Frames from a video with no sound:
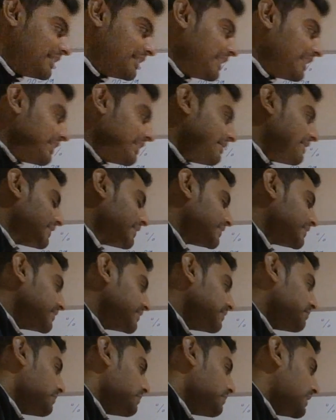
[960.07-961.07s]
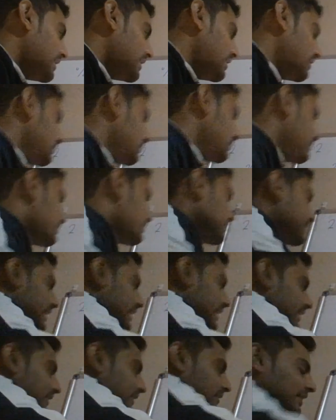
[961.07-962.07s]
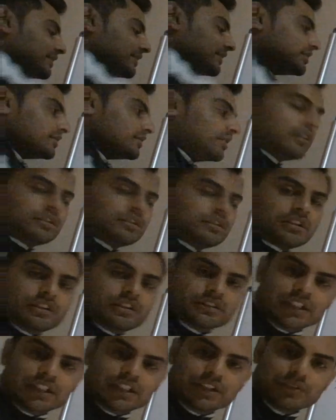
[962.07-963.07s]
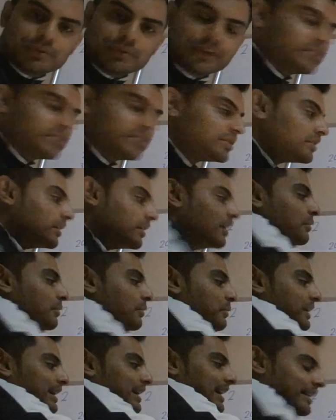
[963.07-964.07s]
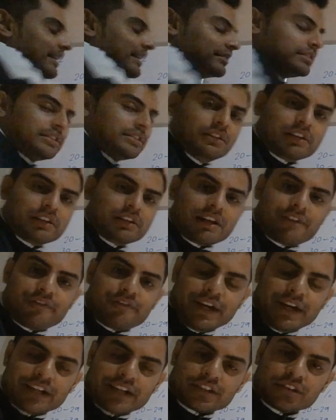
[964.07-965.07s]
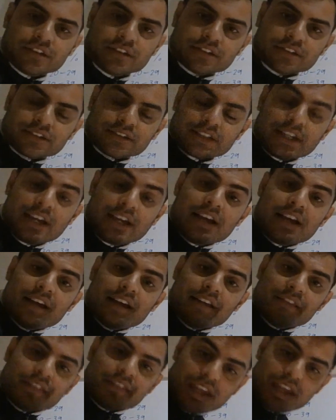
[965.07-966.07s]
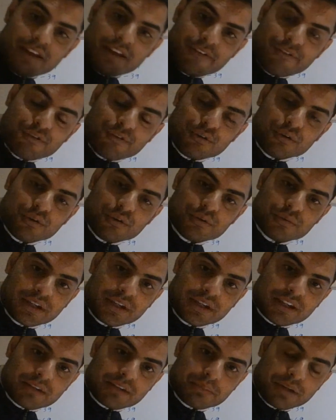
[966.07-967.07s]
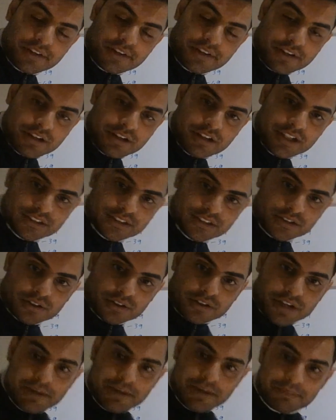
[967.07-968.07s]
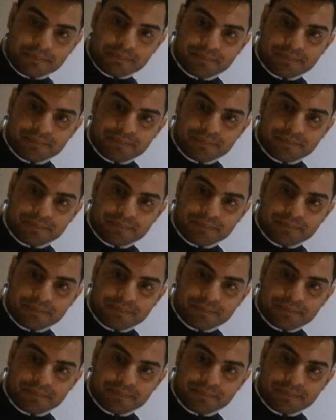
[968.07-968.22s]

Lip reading: that doesn't mean that it's not continuous. We can still get fractions and therefore we can plot it on a histogram.